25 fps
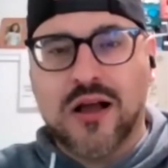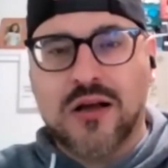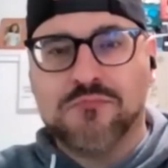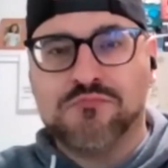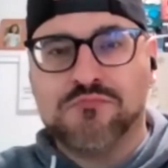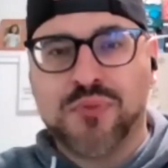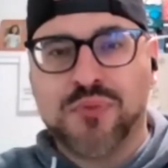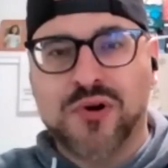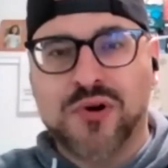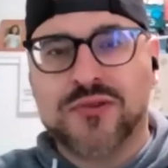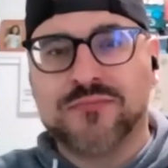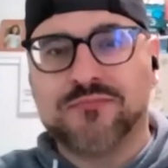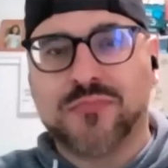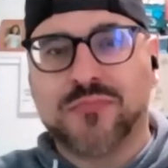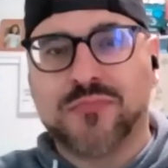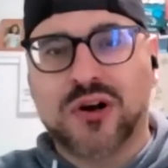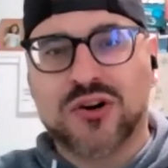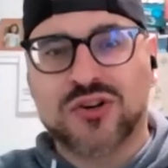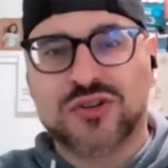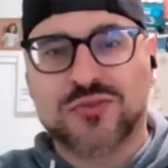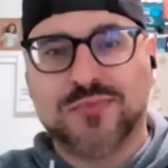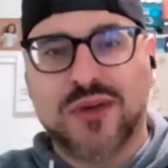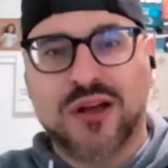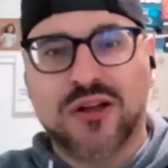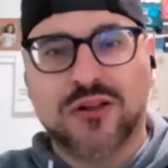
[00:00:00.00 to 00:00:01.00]
a burnt
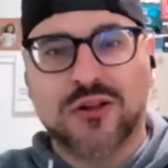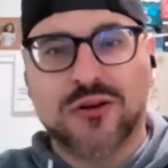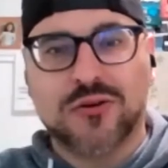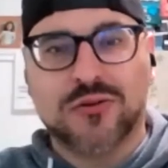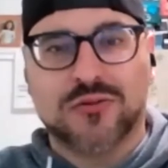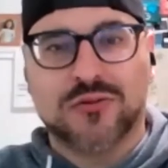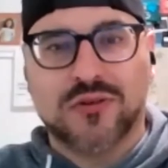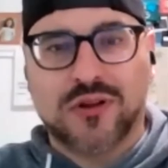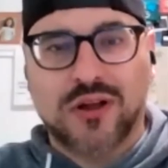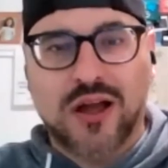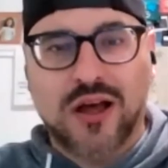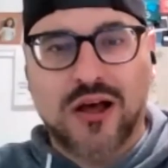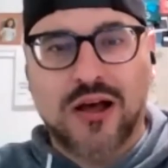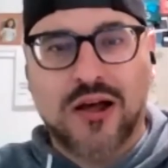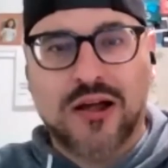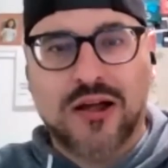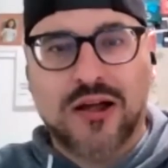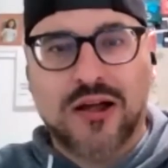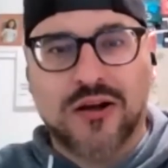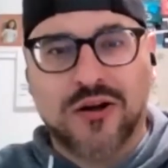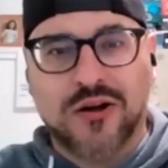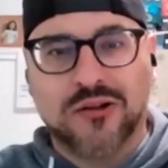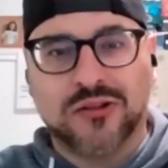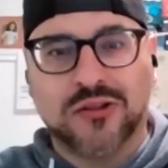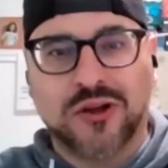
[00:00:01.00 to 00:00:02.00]
marshmallow
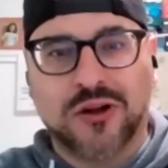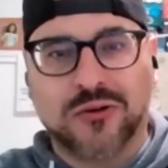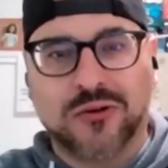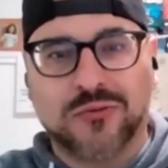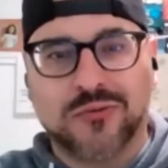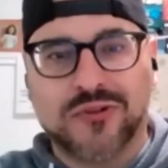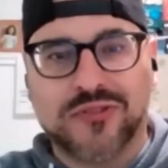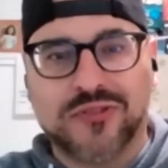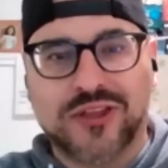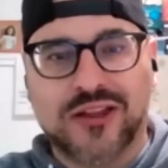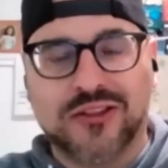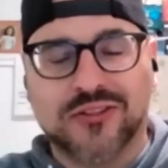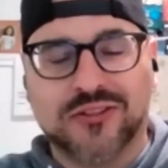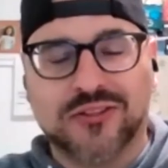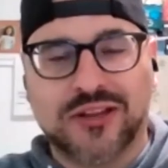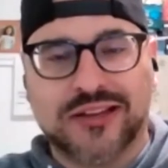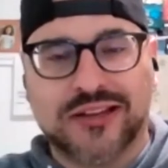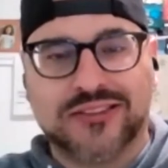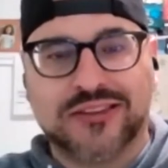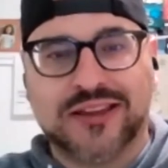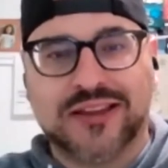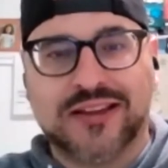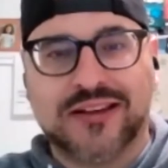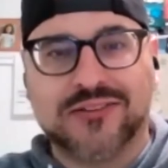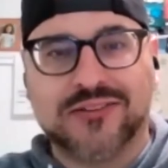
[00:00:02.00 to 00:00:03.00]
uh, along with it,
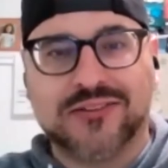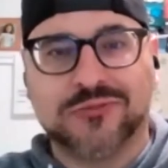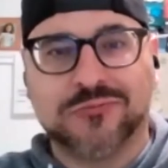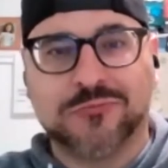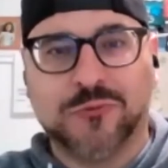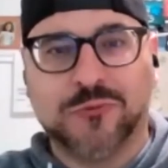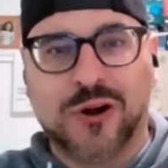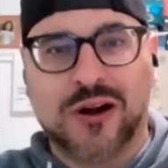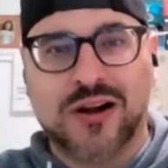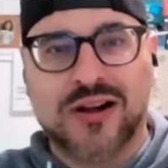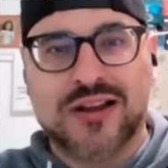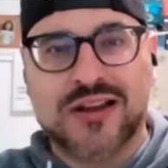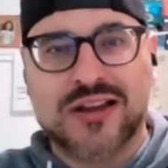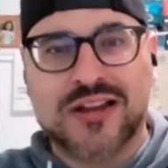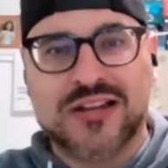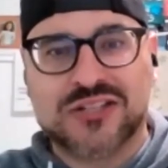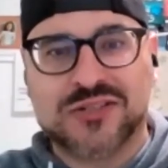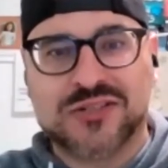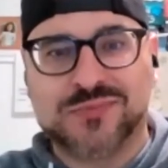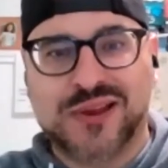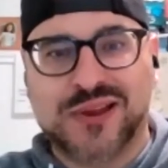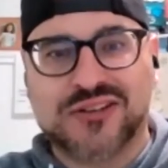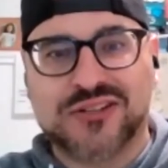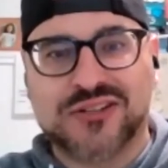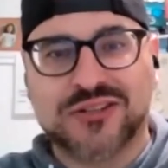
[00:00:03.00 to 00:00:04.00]
like the where it
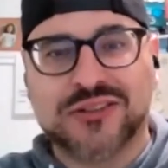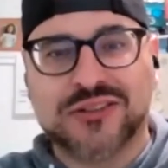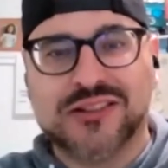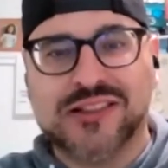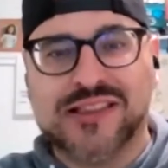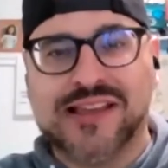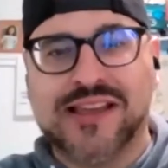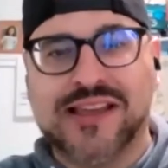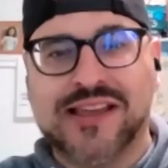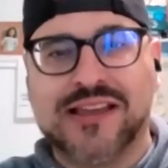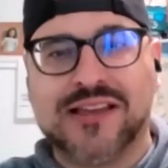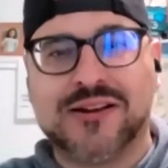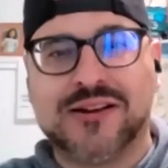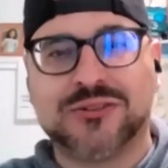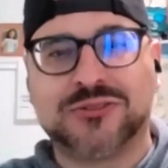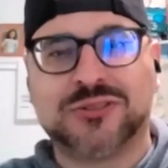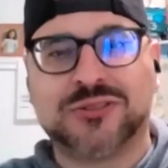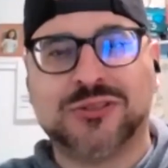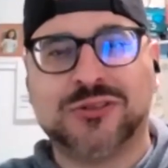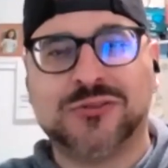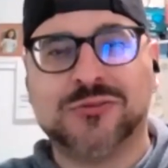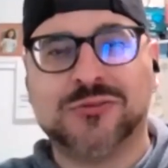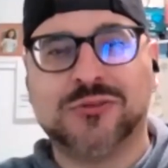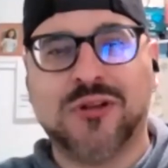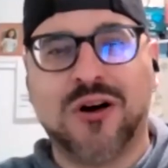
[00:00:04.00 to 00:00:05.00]
spent a little
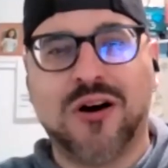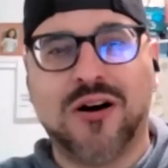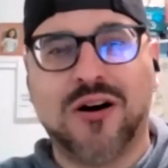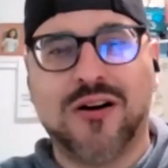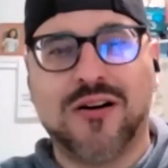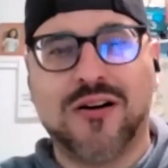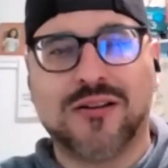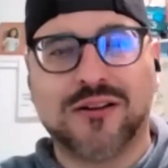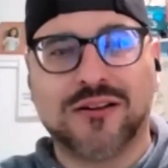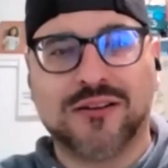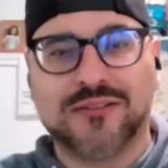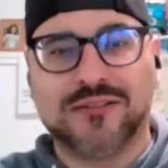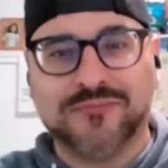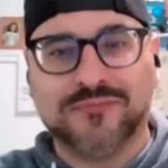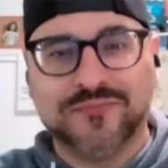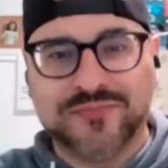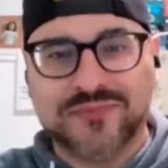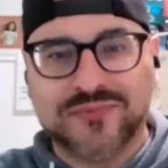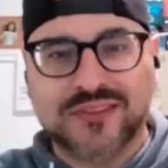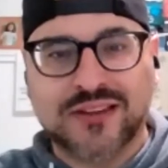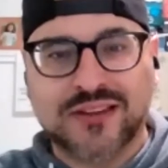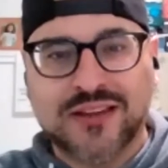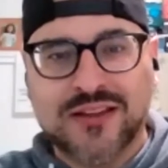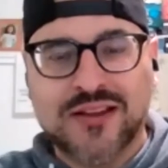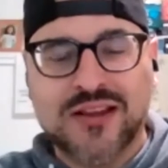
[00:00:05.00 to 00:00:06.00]
too long
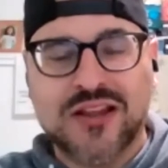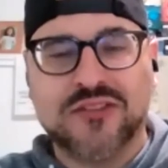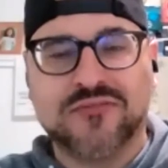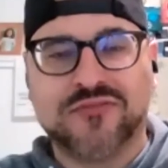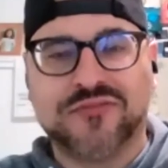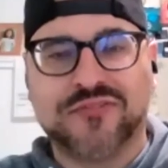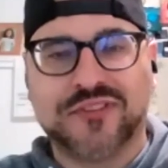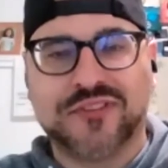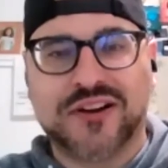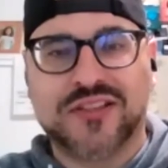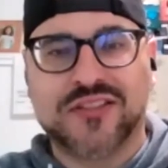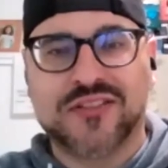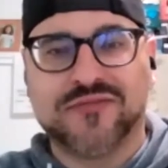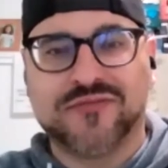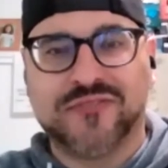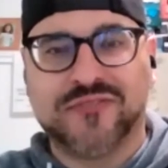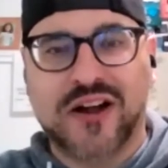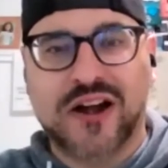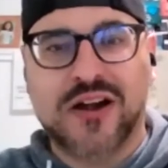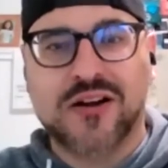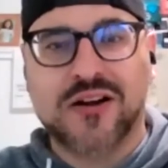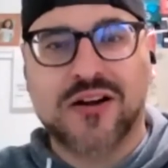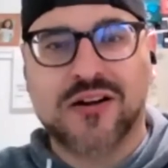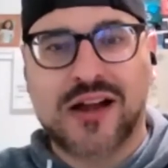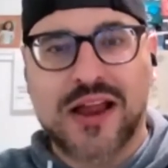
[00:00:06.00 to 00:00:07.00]
in front of the
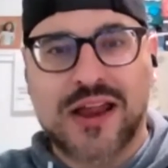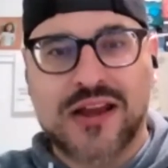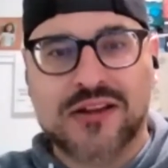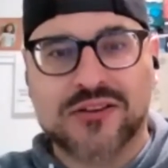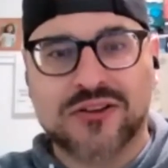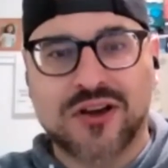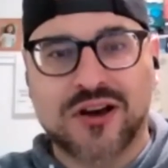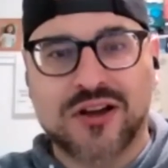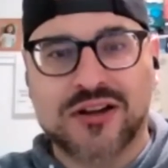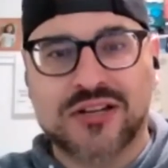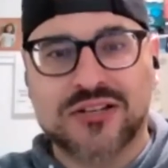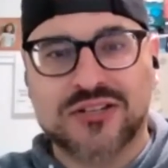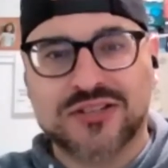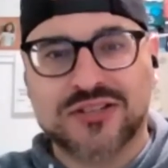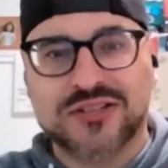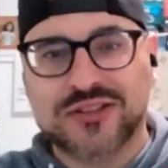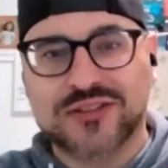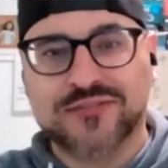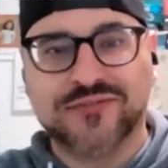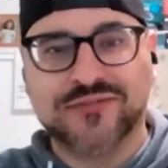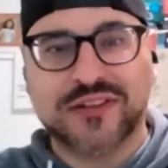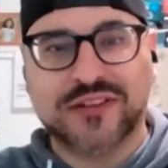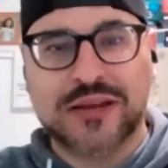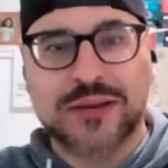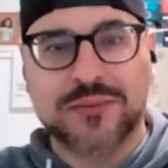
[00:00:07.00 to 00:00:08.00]
fire and got into
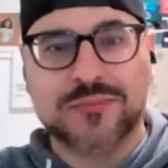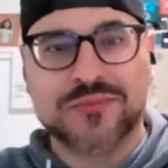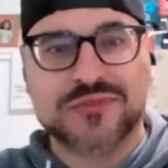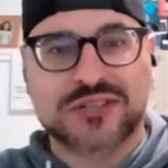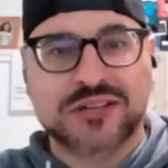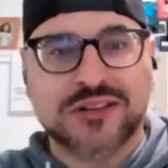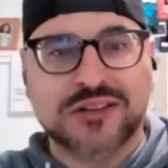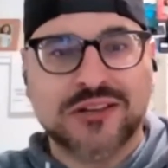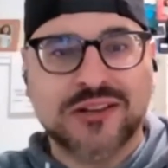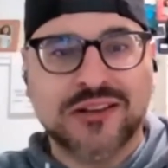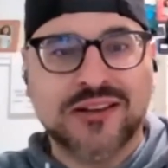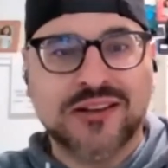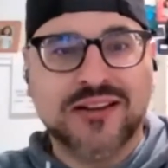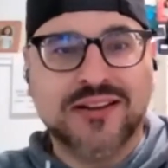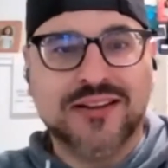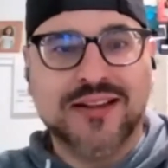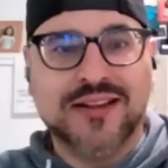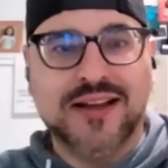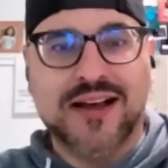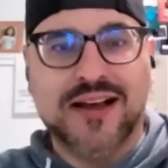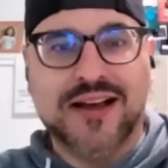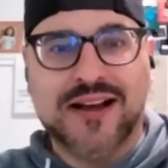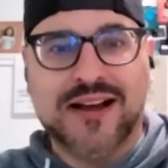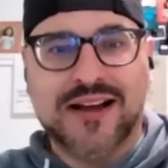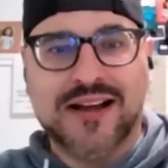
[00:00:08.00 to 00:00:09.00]
the flames
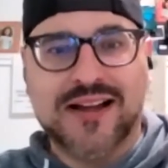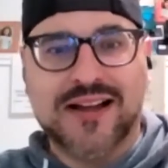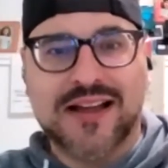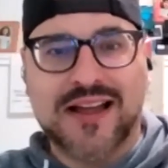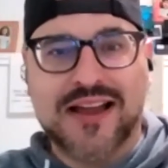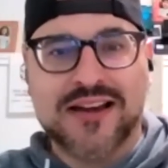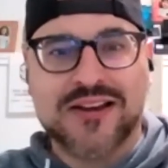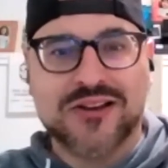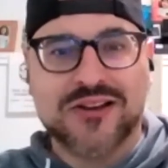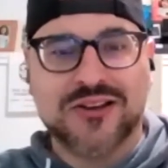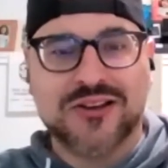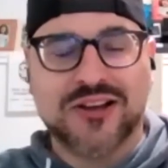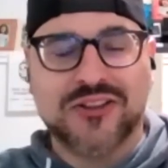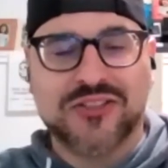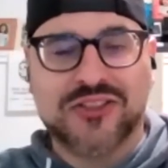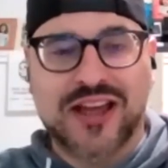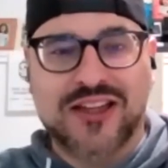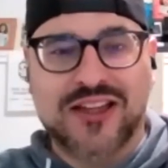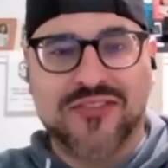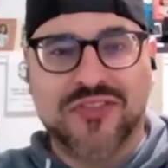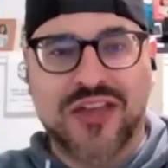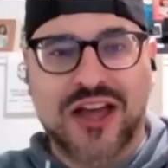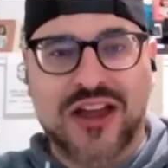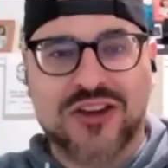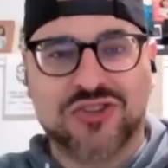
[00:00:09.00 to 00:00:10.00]
uh, and you got
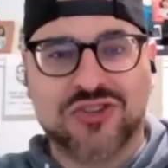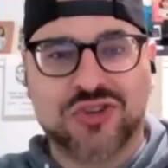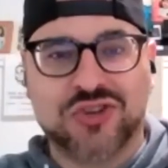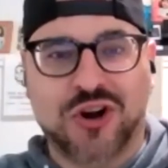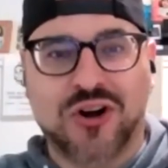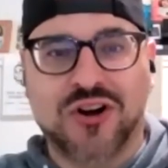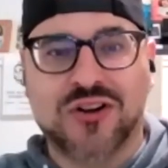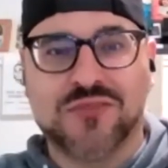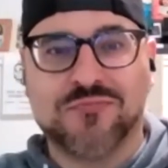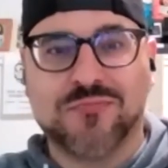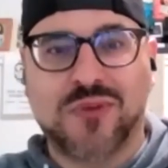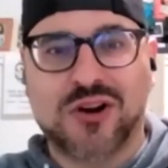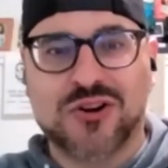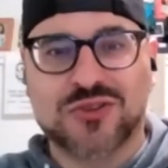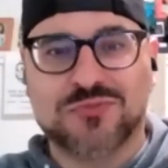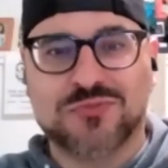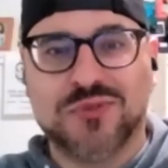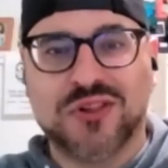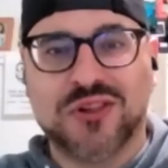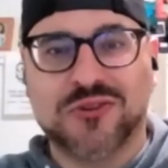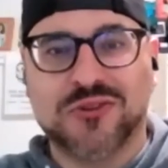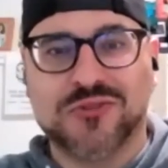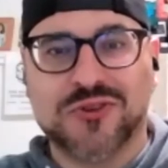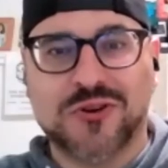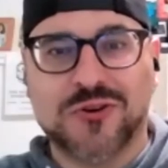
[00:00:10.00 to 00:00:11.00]
that that charred
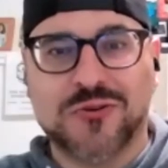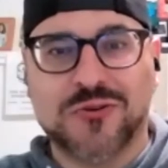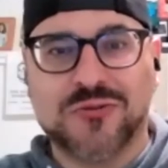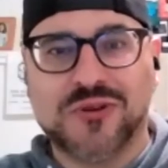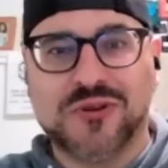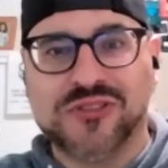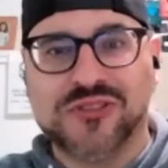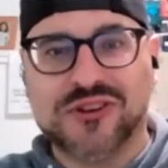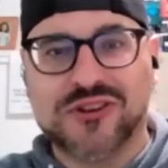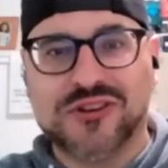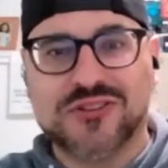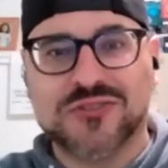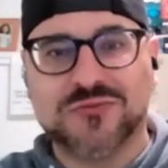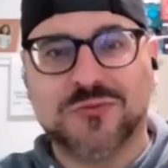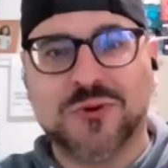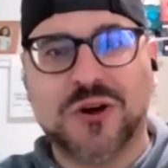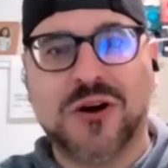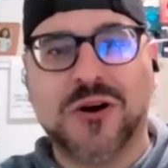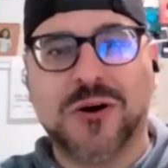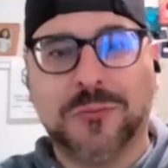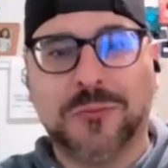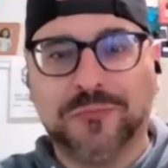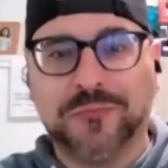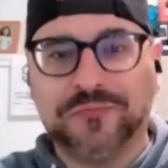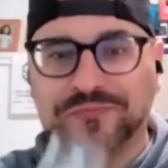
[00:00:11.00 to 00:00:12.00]
marshmallow note with it as
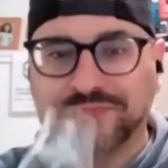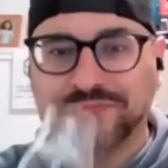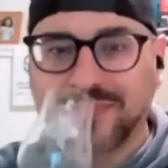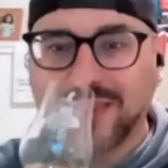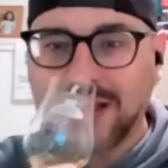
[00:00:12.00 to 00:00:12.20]
well.